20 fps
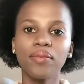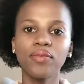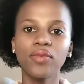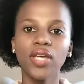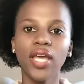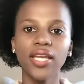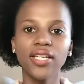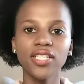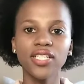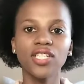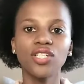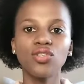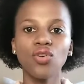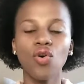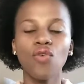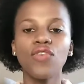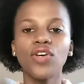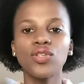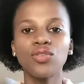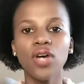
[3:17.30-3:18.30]
handing it
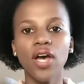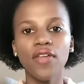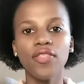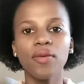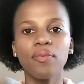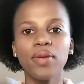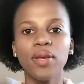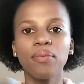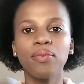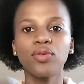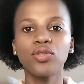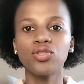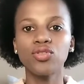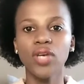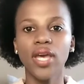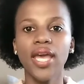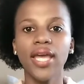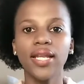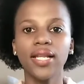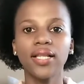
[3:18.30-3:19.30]
over to other people to
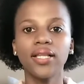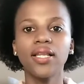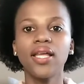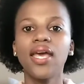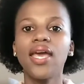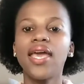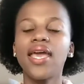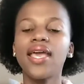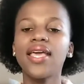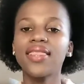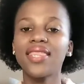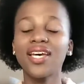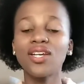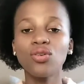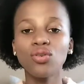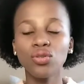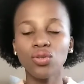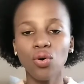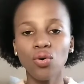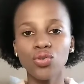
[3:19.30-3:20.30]
handle, and
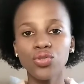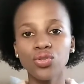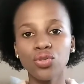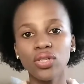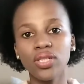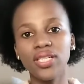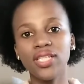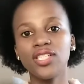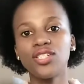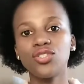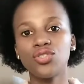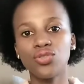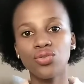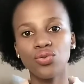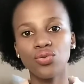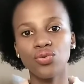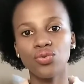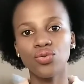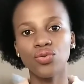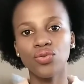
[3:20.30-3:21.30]
that could also lead
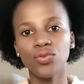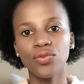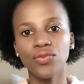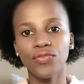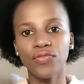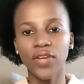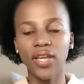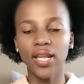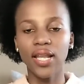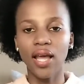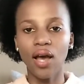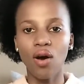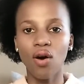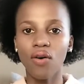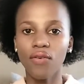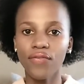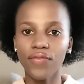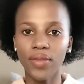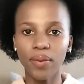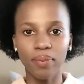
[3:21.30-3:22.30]
to failure
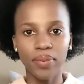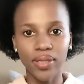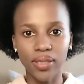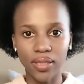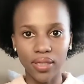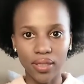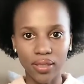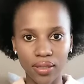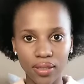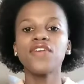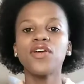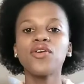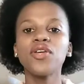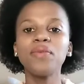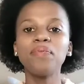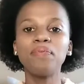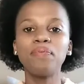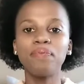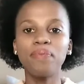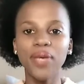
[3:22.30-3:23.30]
of the business.
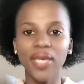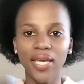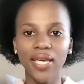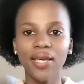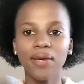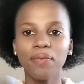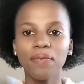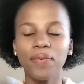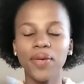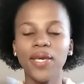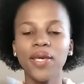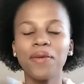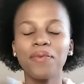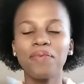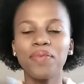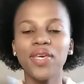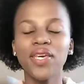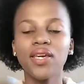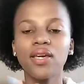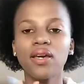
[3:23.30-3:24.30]
Very big
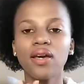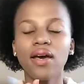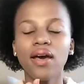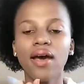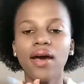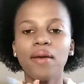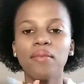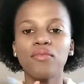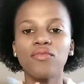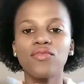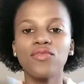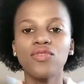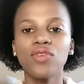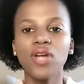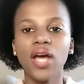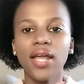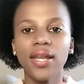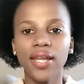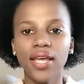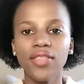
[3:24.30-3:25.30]

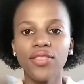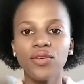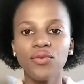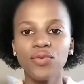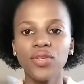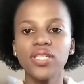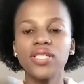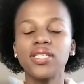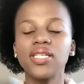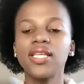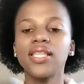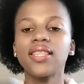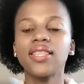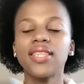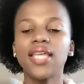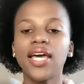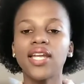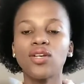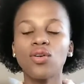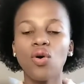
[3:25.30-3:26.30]
another reason
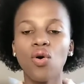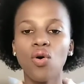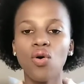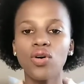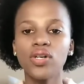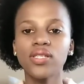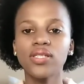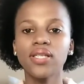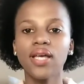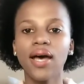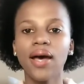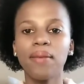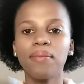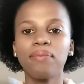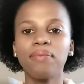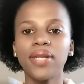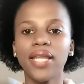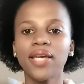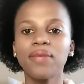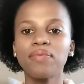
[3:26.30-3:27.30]
that cause
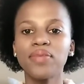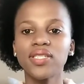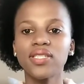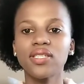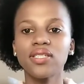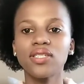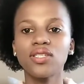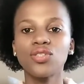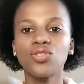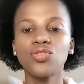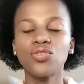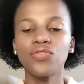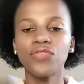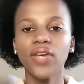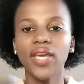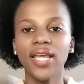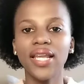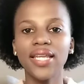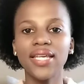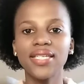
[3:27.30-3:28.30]
black businesses to
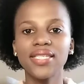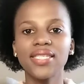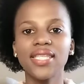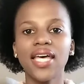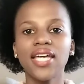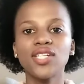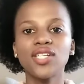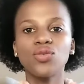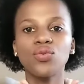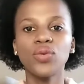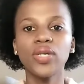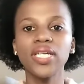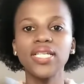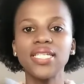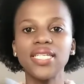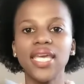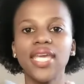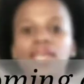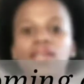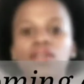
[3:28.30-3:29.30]
fail is that we
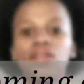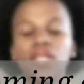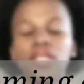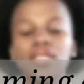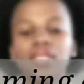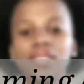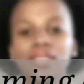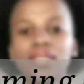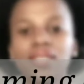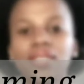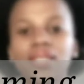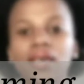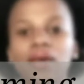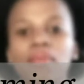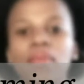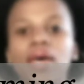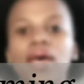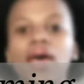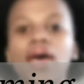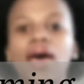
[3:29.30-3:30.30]
take criticism